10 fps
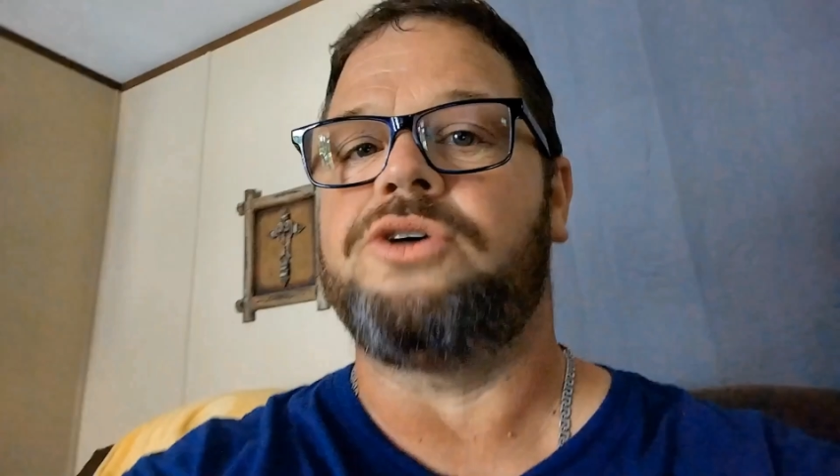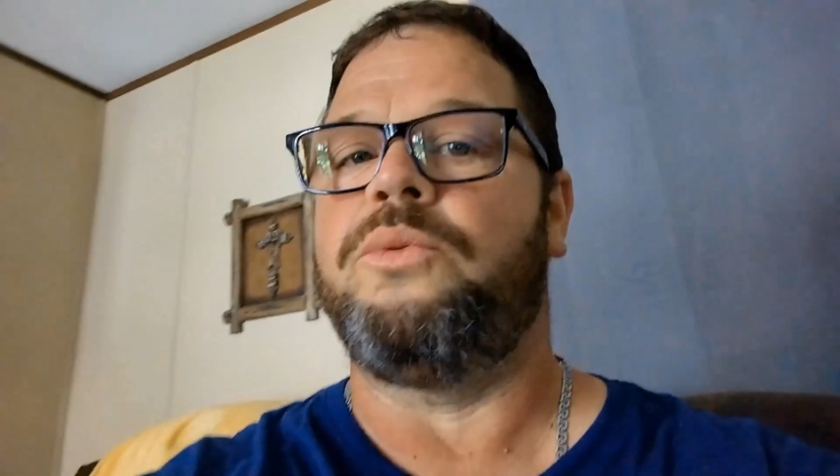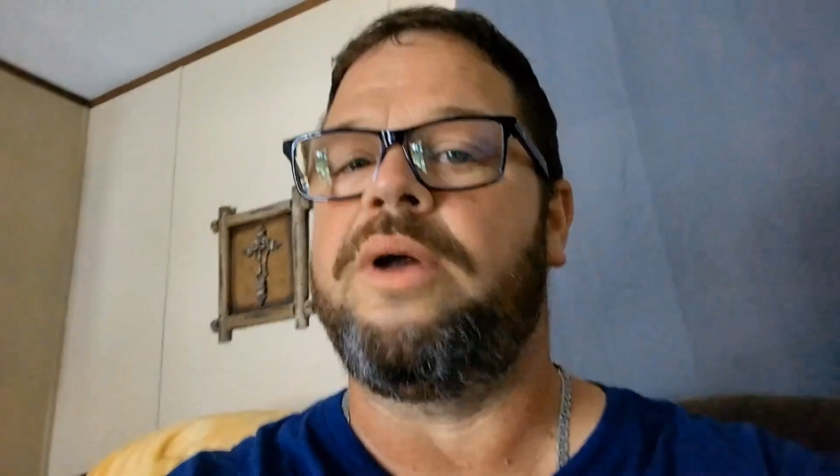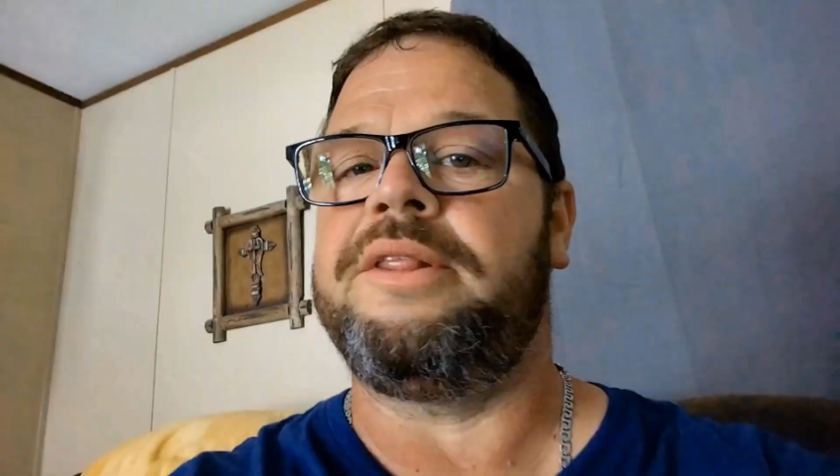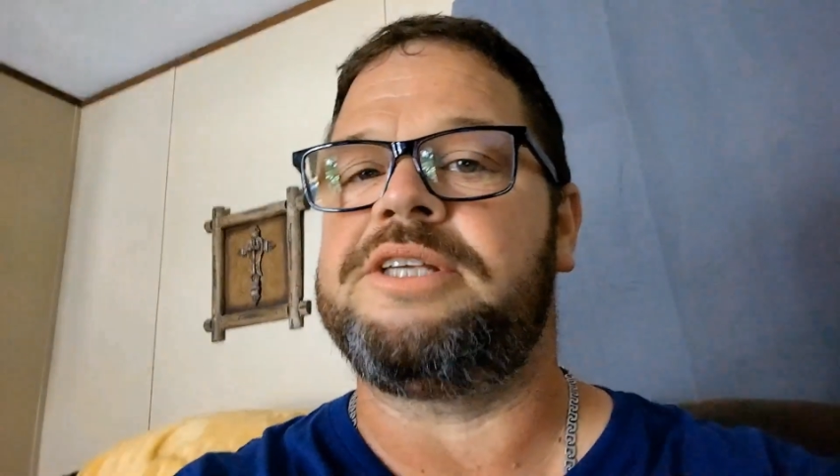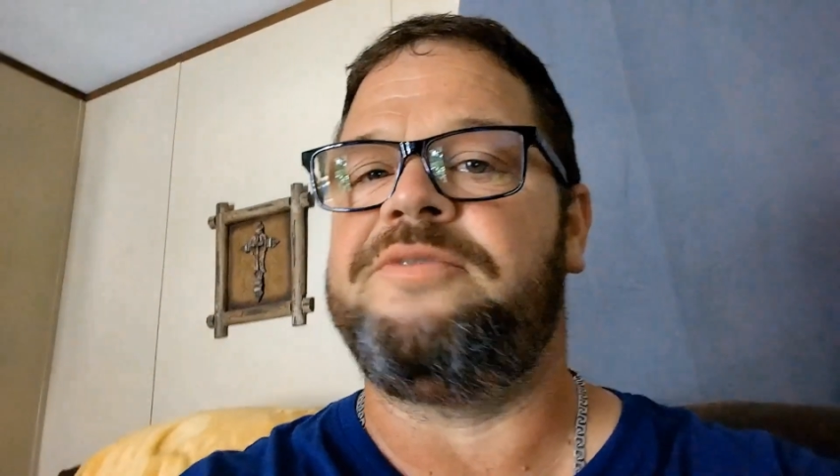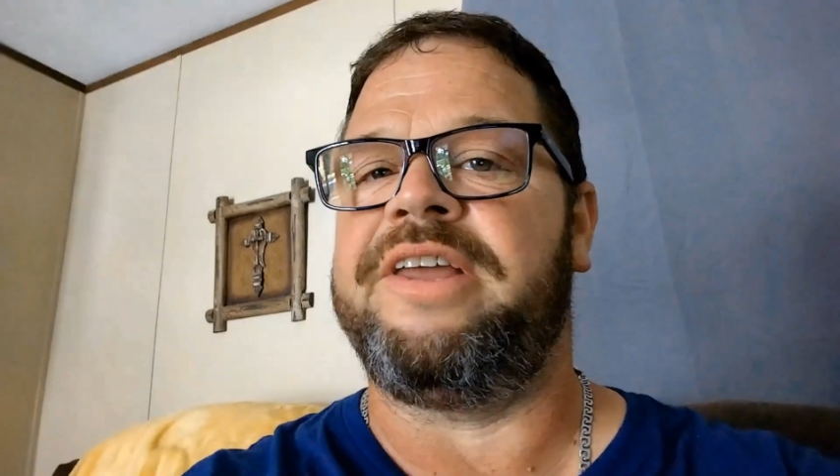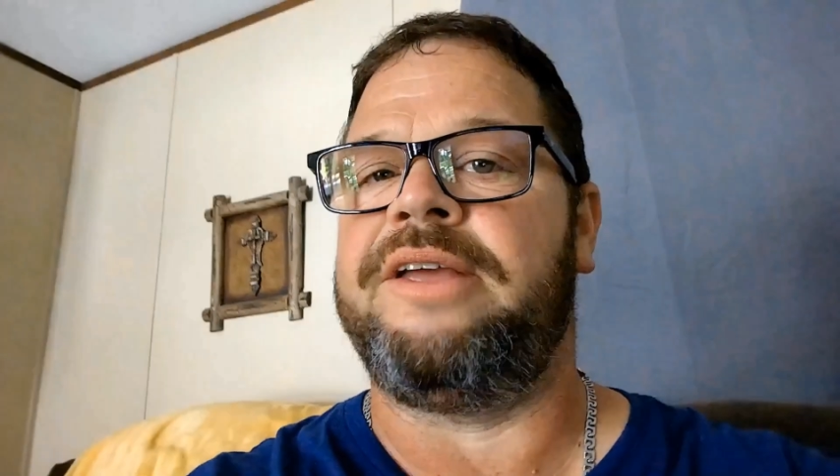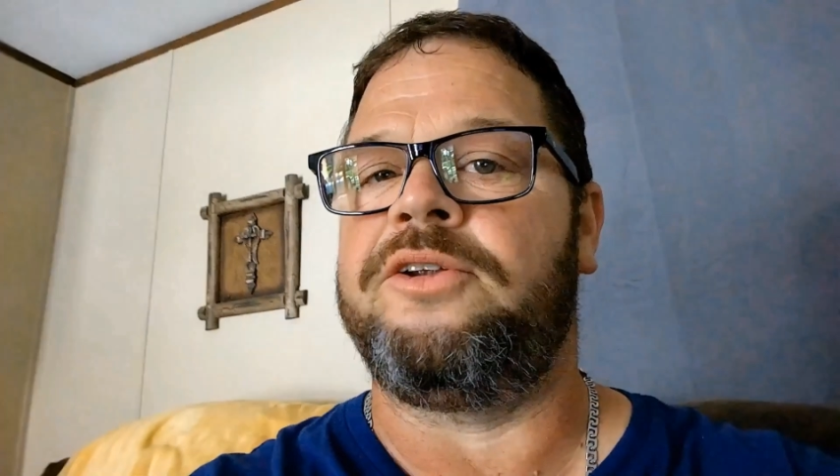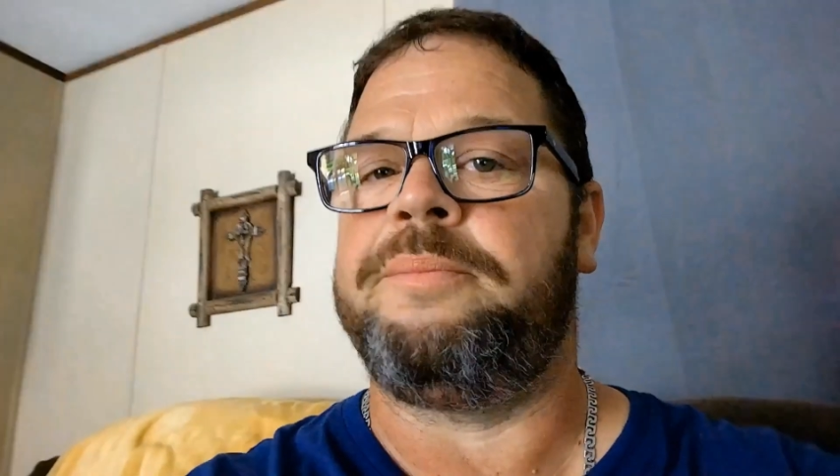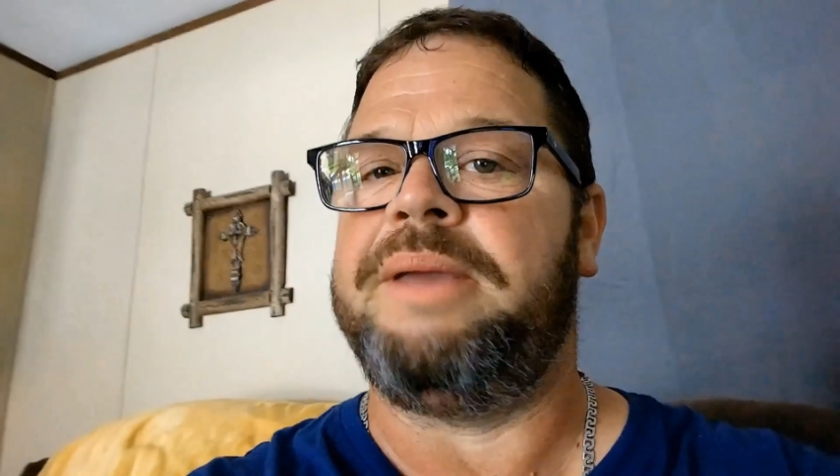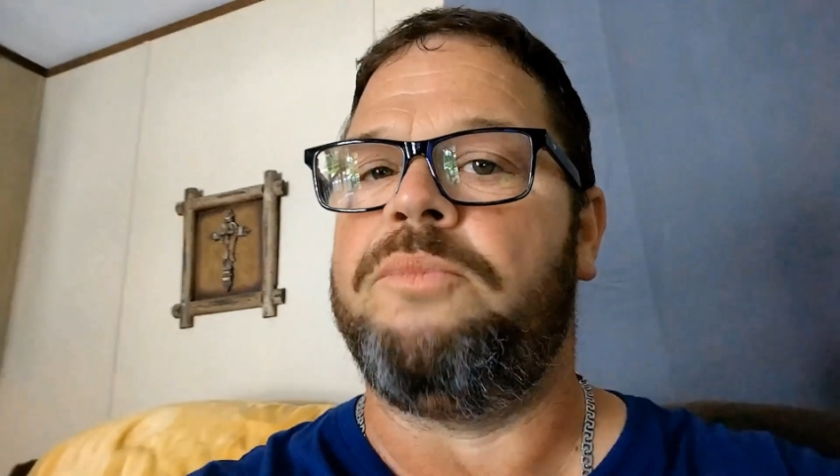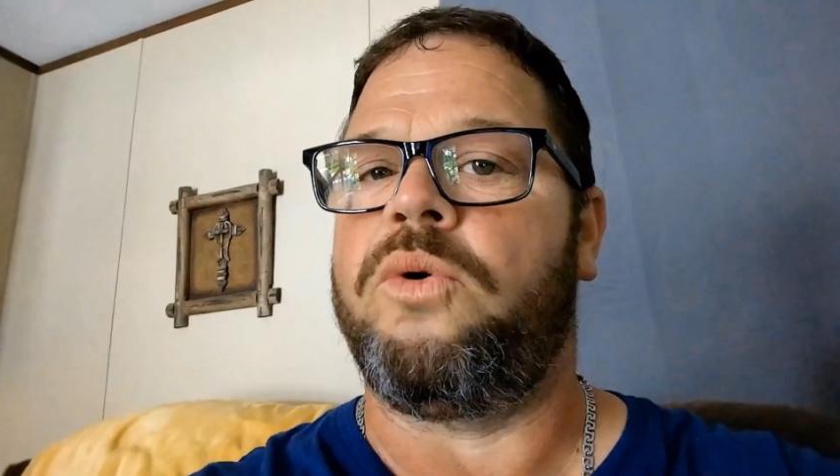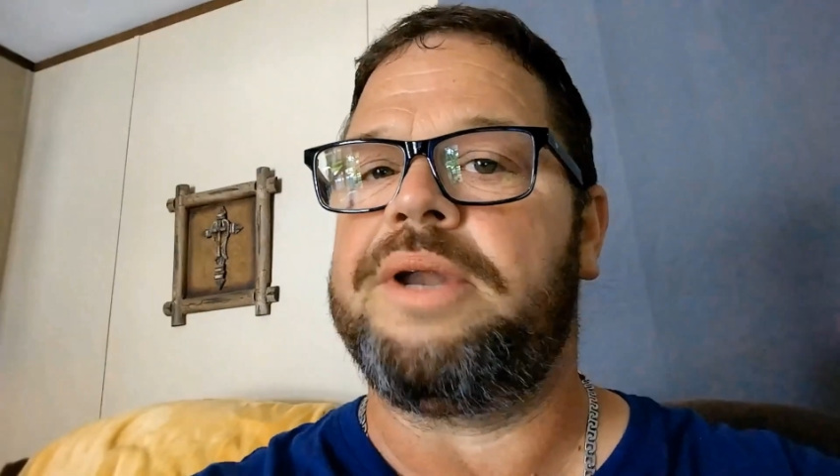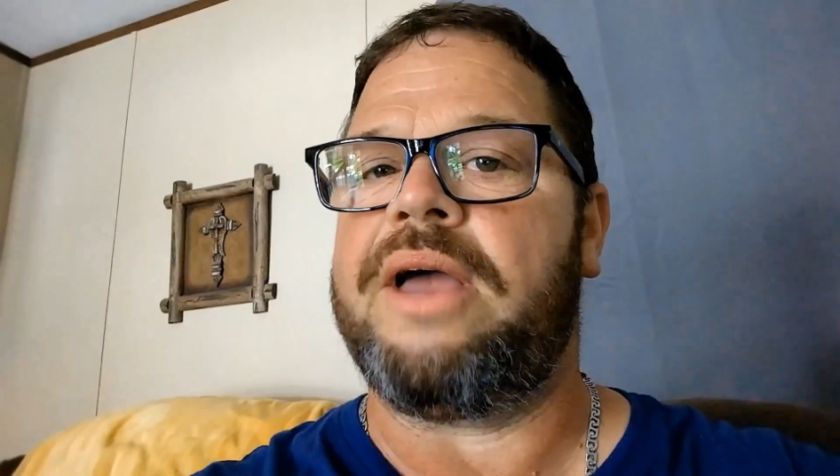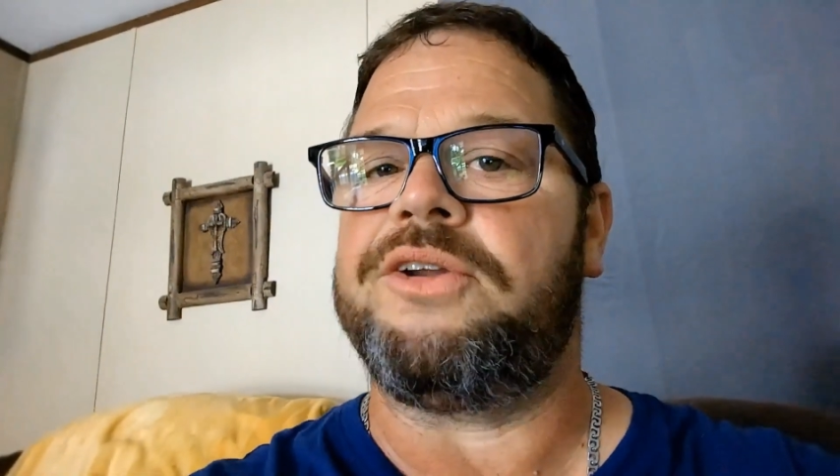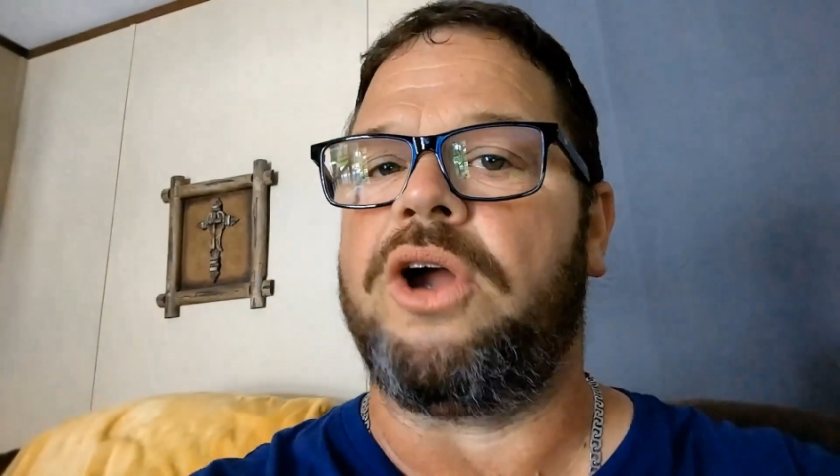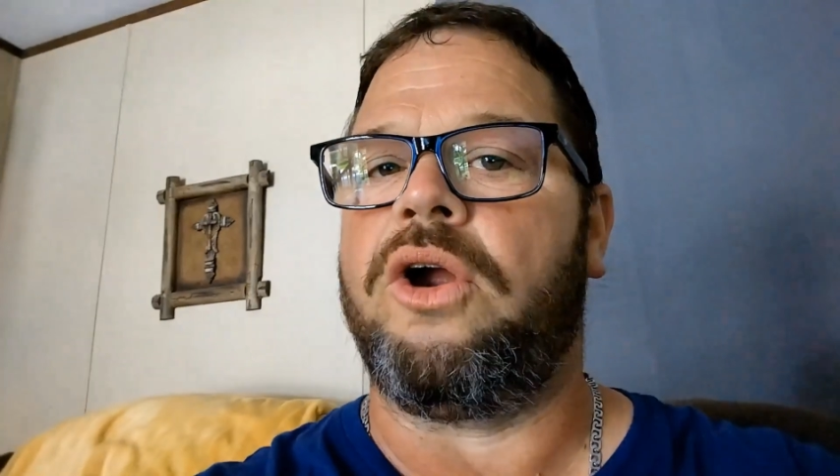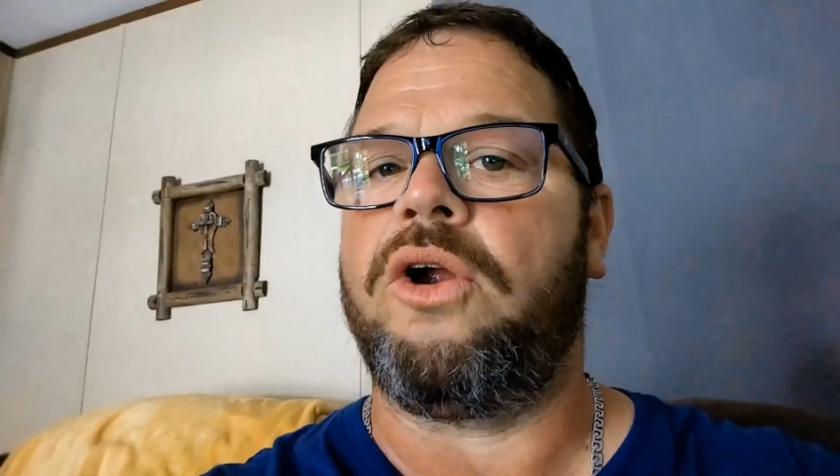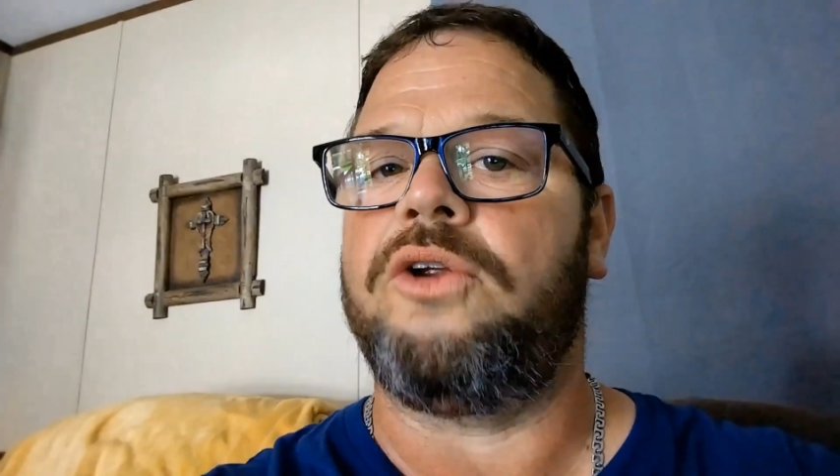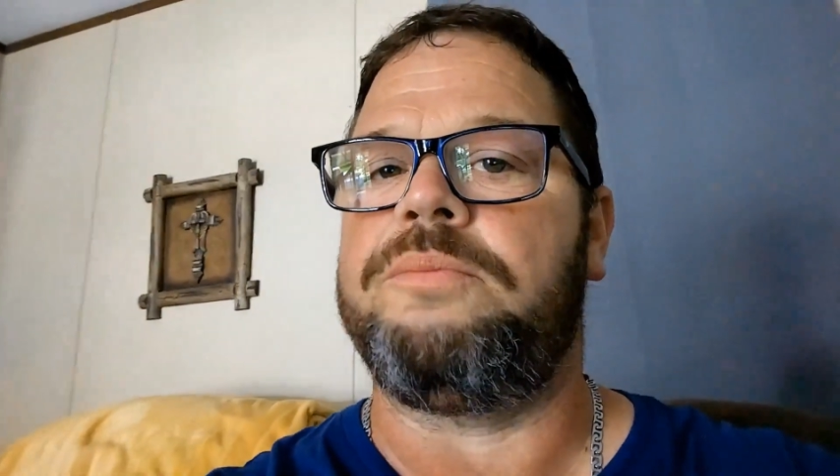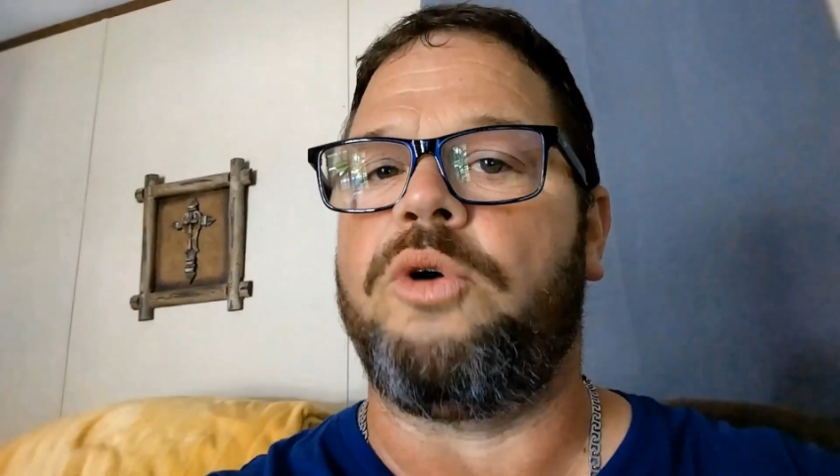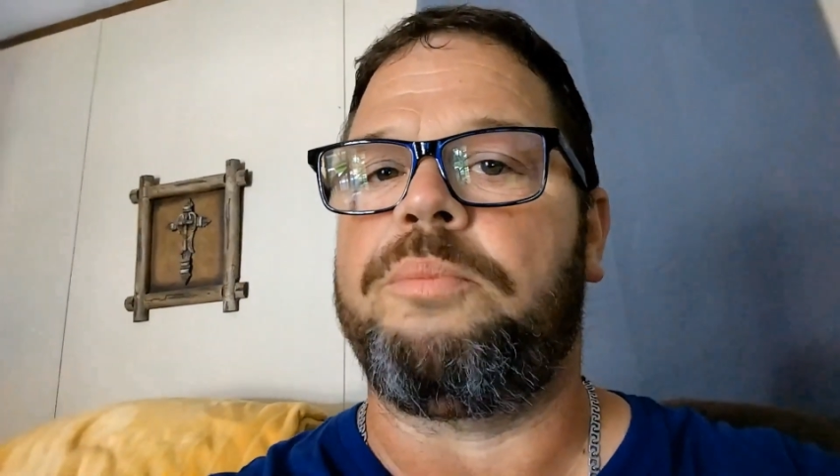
So I wanted this video to be more down to earth, more